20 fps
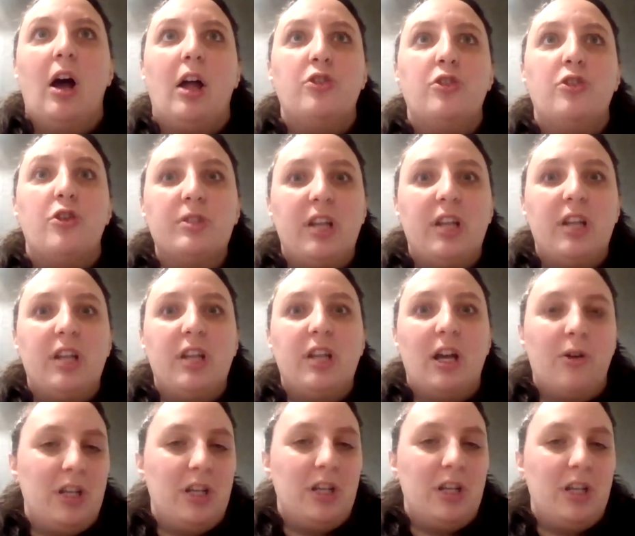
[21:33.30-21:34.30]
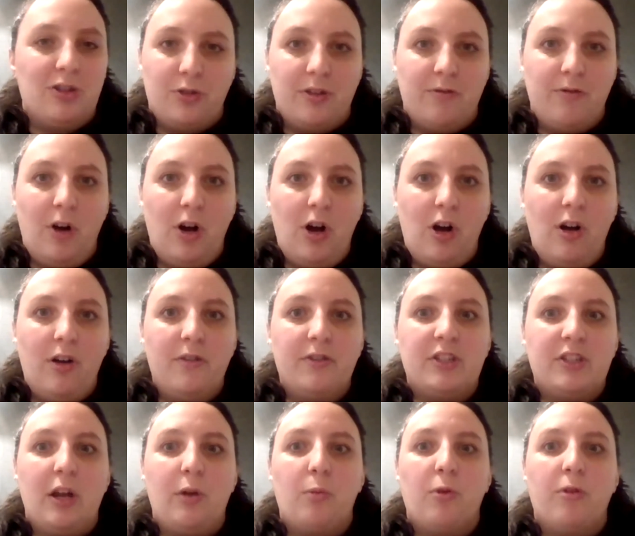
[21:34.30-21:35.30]
knows how the industry
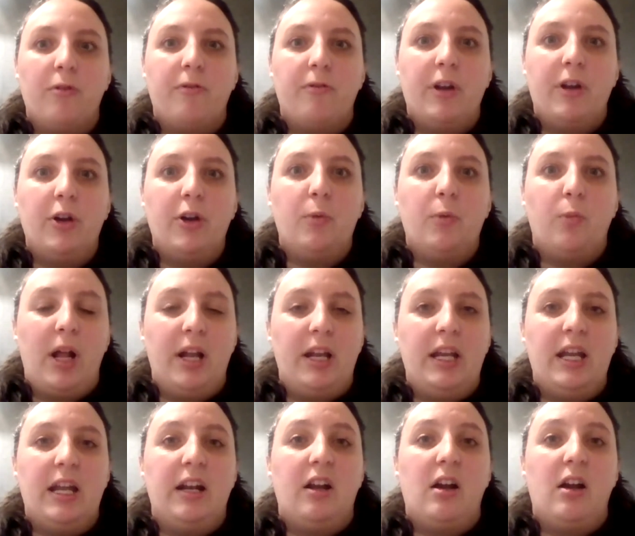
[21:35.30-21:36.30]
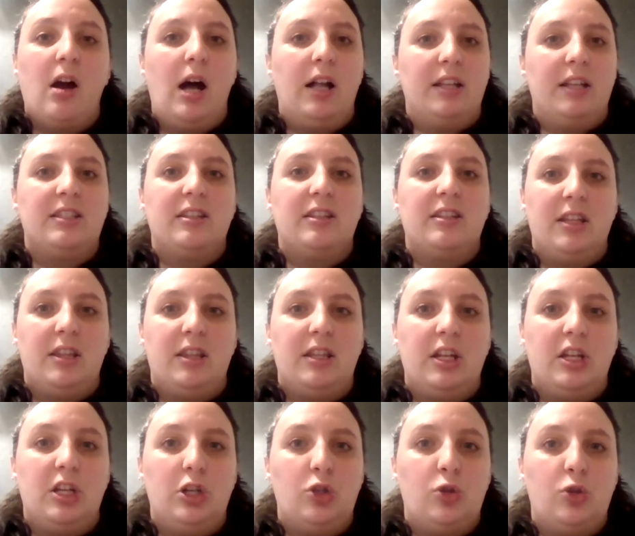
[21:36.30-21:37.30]
evolves, and we're very ready and constantly
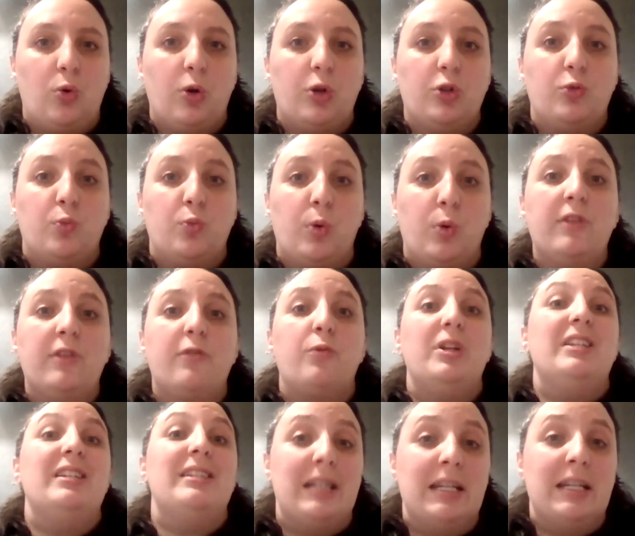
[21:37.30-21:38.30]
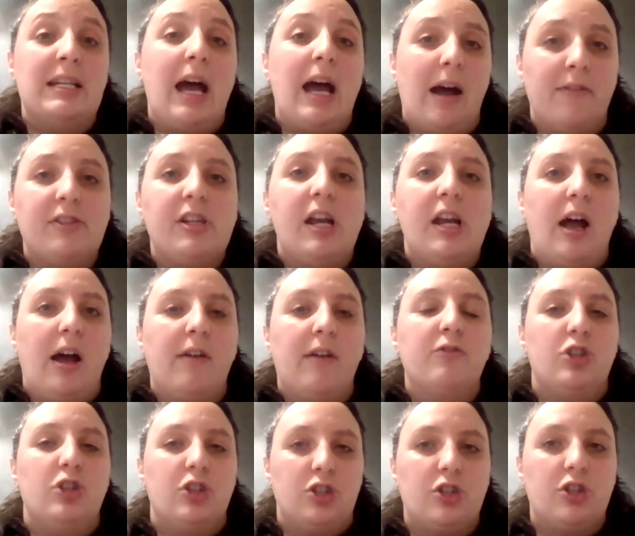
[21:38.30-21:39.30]
thinking towards what if we did have to have
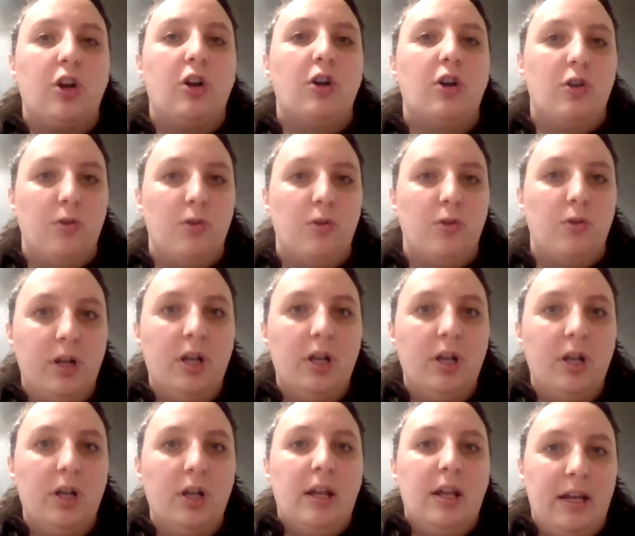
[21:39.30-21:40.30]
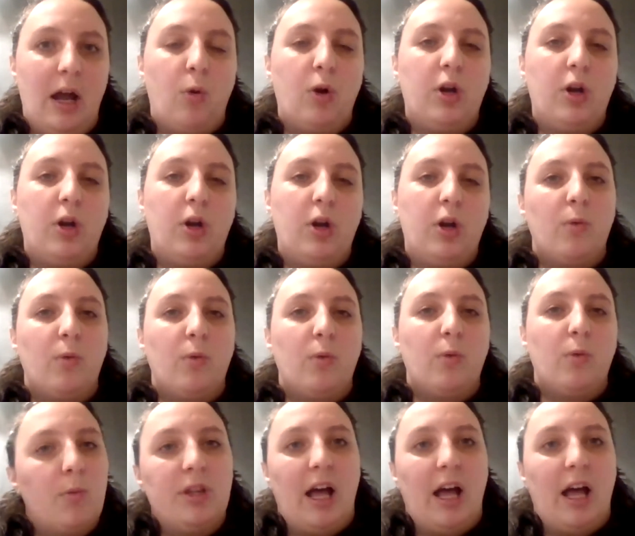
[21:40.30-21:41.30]
just our own network and what
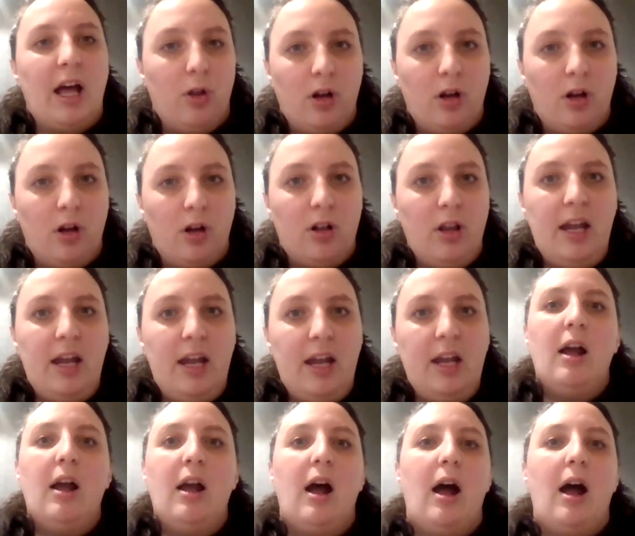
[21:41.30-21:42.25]
would that look like.